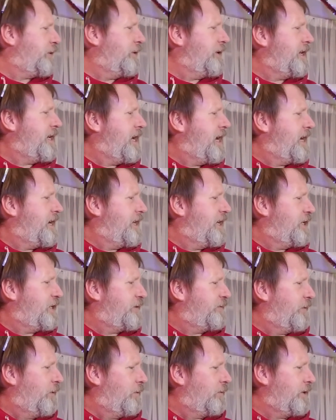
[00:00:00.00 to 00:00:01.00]
38 inch
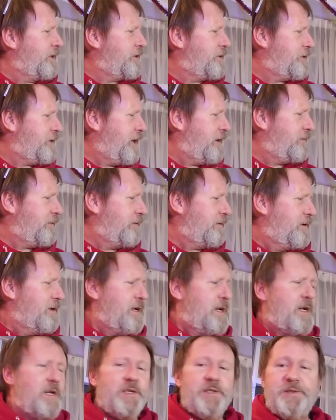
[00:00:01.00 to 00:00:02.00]
folding shovel,
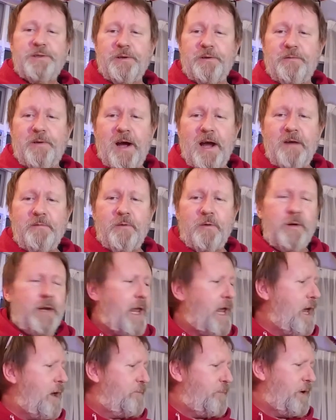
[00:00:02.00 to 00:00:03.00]
survival
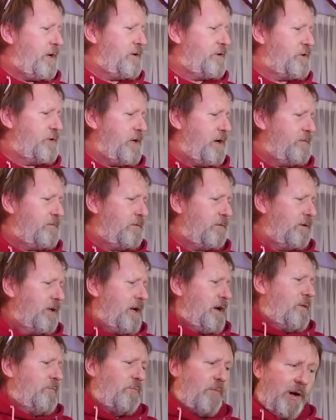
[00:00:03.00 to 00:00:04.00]
camping shovel,
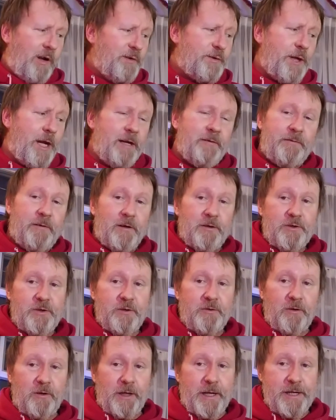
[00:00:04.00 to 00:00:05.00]

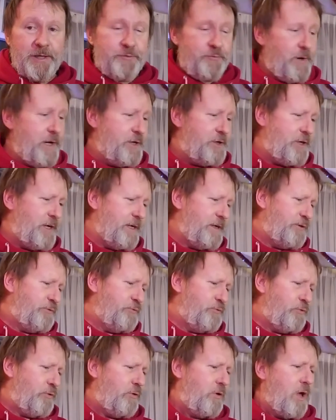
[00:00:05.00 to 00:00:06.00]
multifunctional entrenching
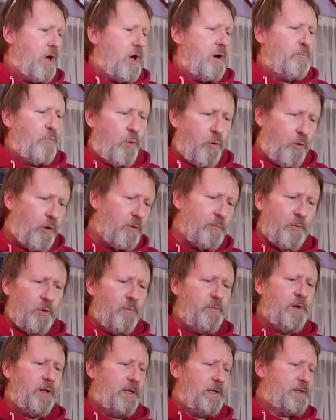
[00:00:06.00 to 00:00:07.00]
tool, portable
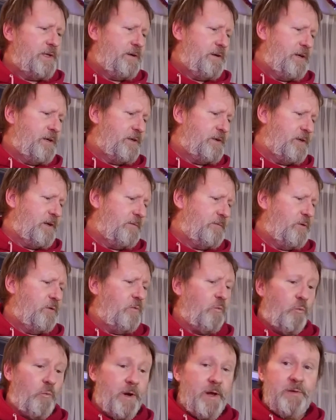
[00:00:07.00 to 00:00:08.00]
military shovel
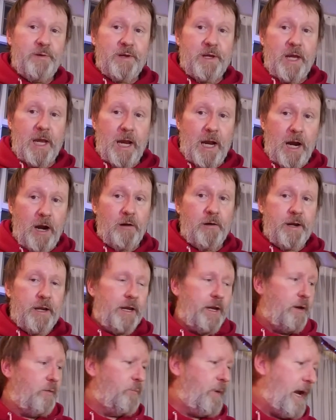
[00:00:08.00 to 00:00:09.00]
with
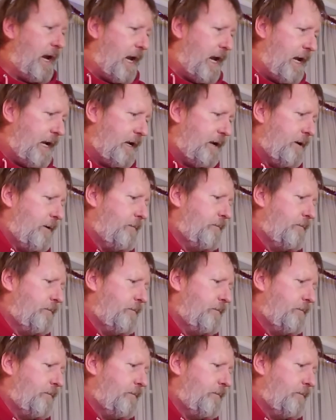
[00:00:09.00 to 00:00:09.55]
carrying bag